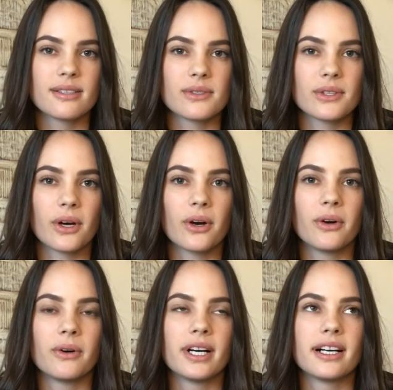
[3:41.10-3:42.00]

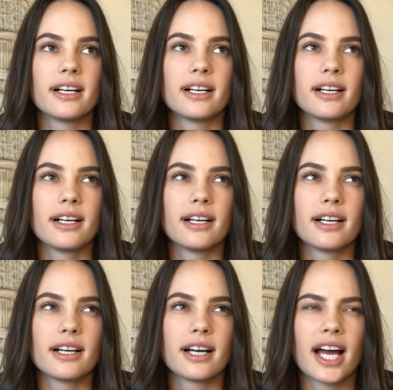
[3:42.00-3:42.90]
So
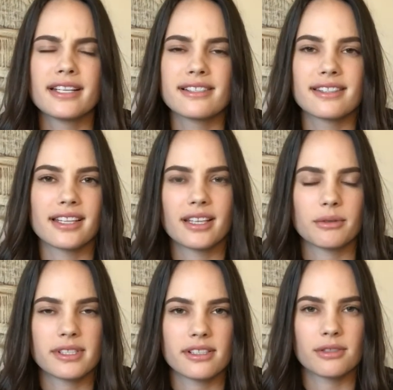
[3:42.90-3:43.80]
I just thought that
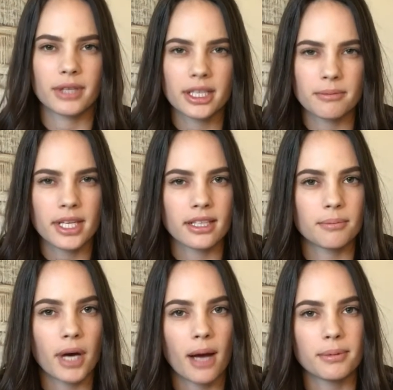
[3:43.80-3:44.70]
was such a random thing
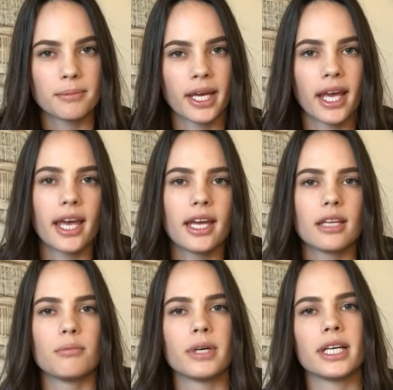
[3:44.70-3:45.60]
to pop in my
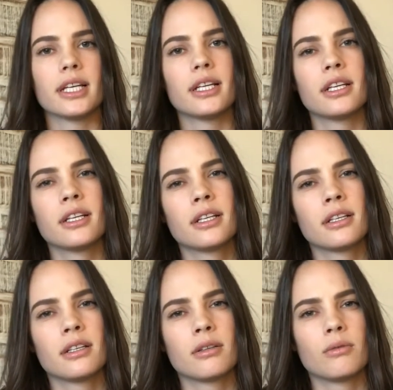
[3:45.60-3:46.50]
head, but
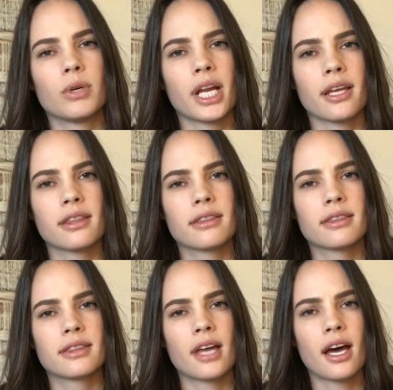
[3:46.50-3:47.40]
when I
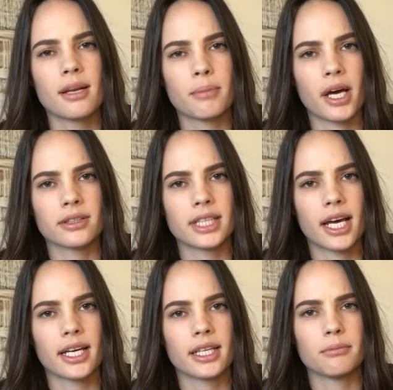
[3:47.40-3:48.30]
thought about
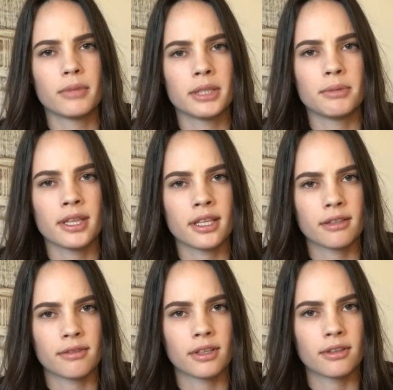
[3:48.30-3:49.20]
that, it made me
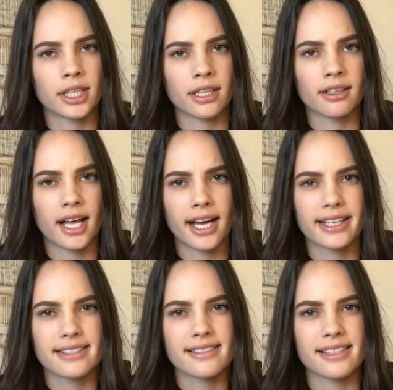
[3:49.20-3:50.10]
think of the green
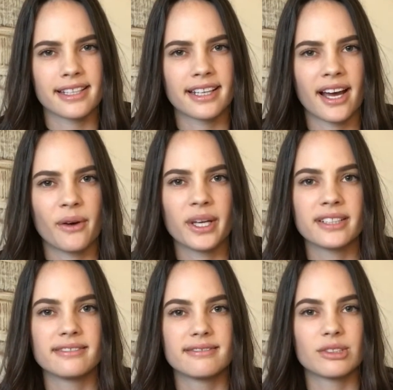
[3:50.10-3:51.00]
glass and how I
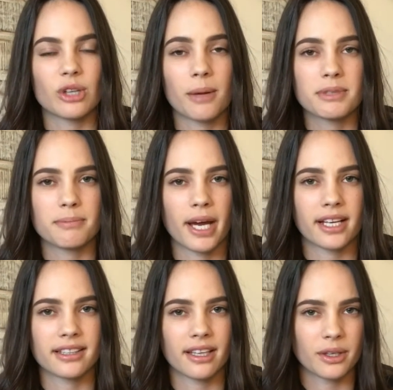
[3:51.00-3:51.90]
dropped it
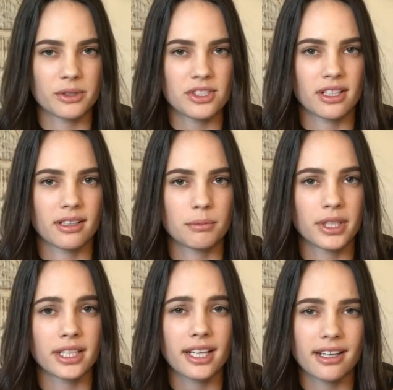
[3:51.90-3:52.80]
back in the ocean
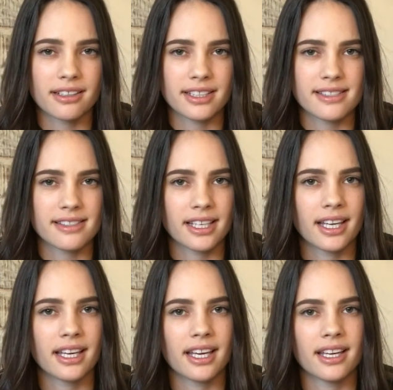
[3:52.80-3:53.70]
pretty
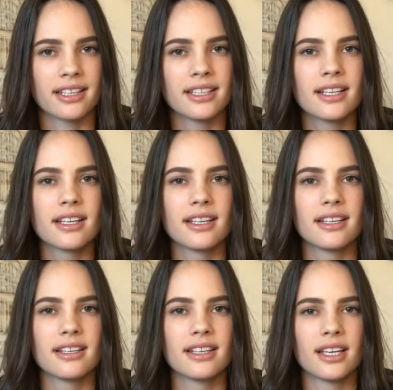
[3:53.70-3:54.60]
carelessly, and
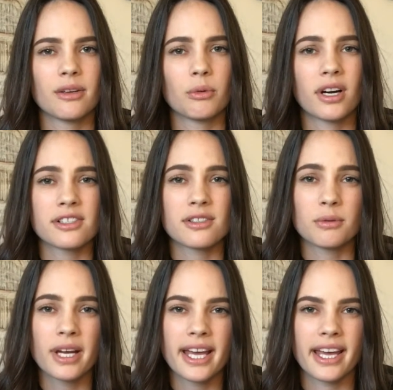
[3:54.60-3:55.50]
it washed
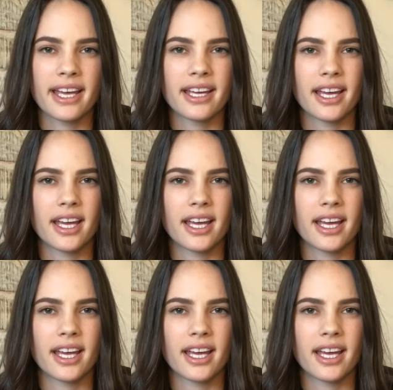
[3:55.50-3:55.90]
away.